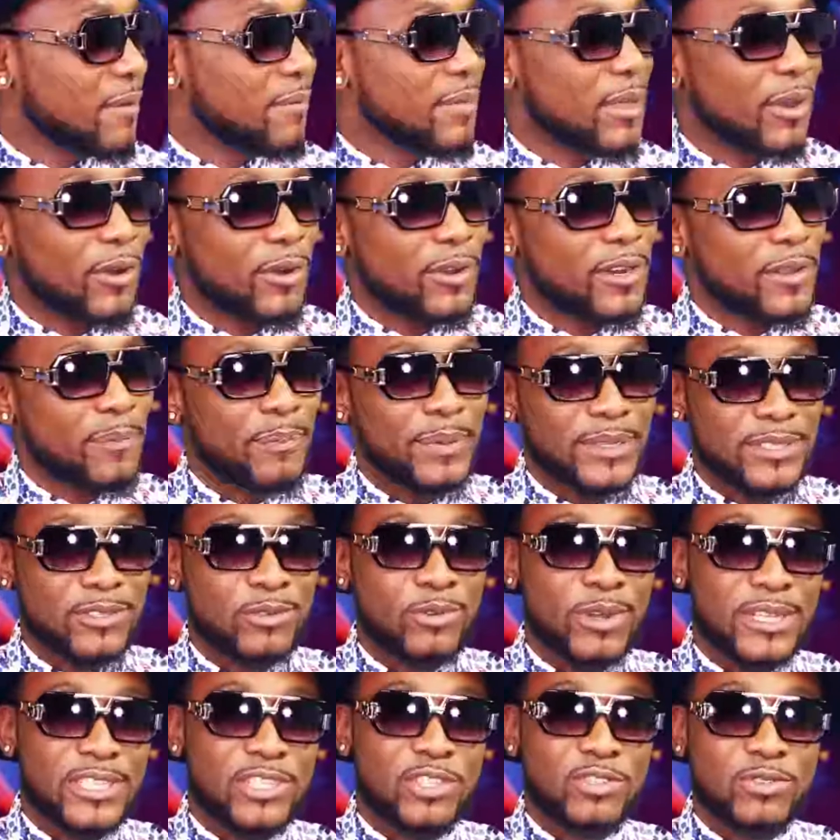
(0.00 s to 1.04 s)
The only
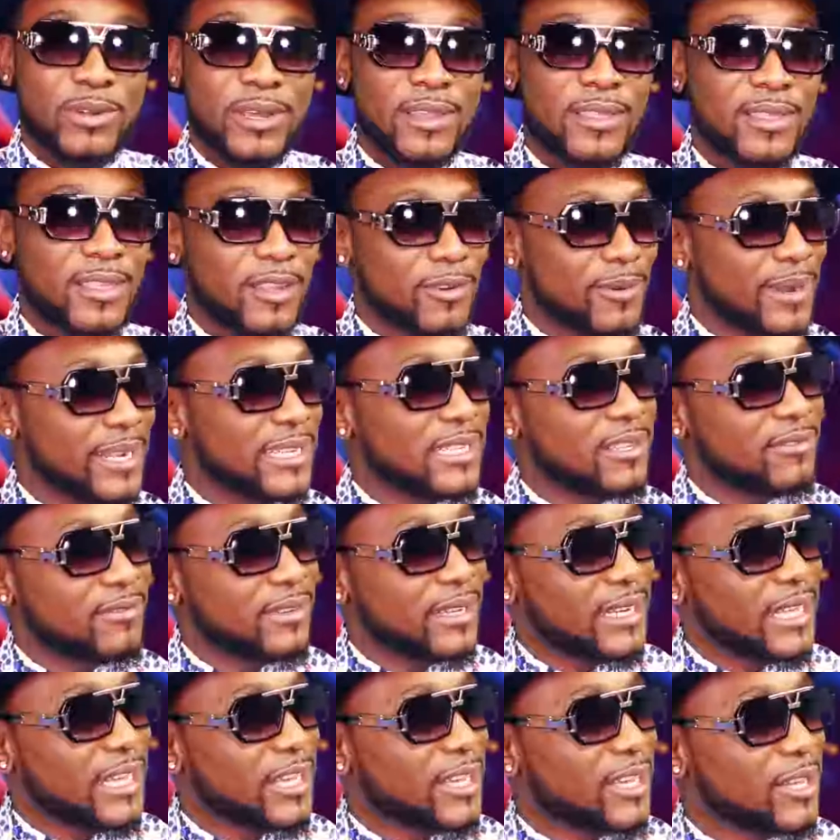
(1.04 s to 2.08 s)
person who had strength in writing
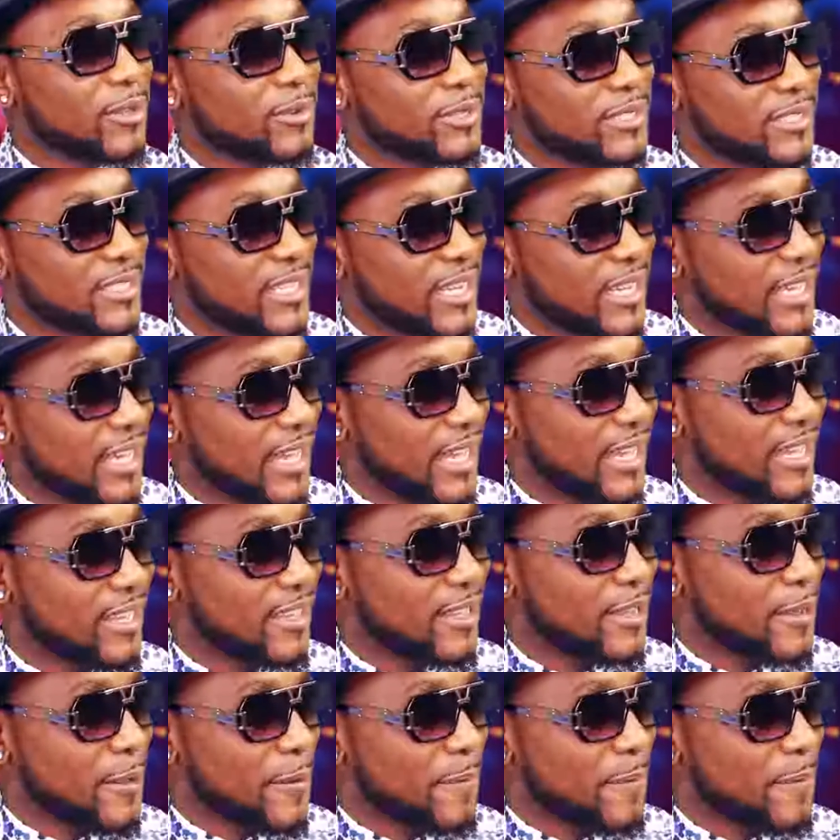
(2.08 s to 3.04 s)
vernacular was JK.